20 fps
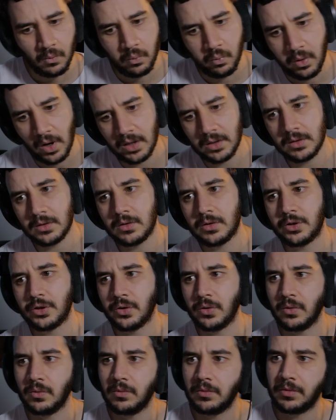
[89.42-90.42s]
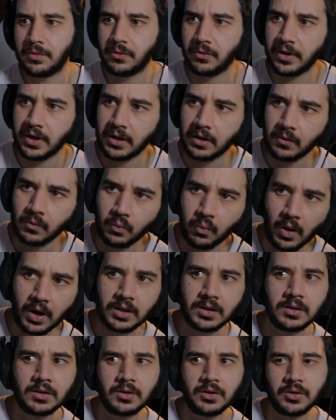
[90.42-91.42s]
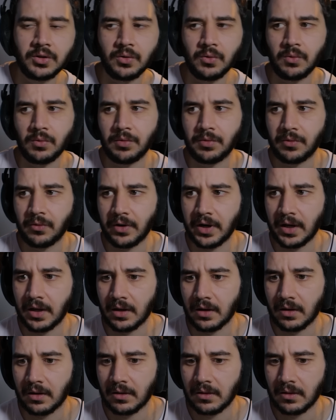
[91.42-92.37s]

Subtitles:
1, 2, 3, 1, 2, 3.